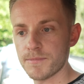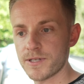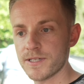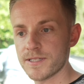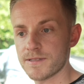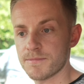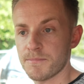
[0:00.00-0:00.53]

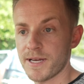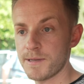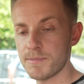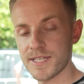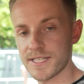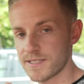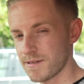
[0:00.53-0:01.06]
because
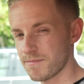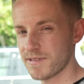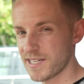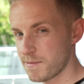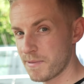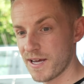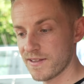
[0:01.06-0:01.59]
maybe there's
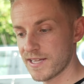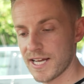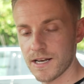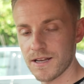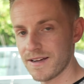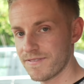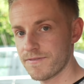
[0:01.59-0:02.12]
something about their
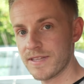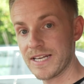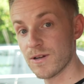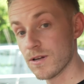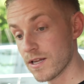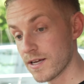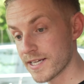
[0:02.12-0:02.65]
life they
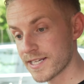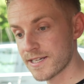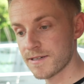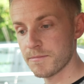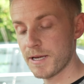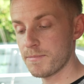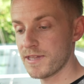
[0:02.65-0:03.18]
don't like,
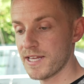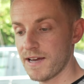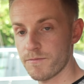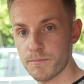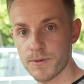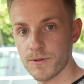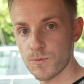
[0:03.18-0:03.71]
maybe they
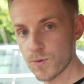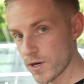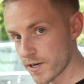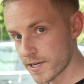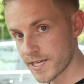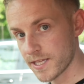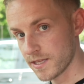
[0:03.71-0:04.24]
haven't put the
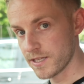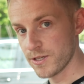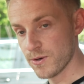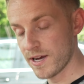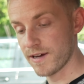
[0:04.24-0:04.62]
work in that you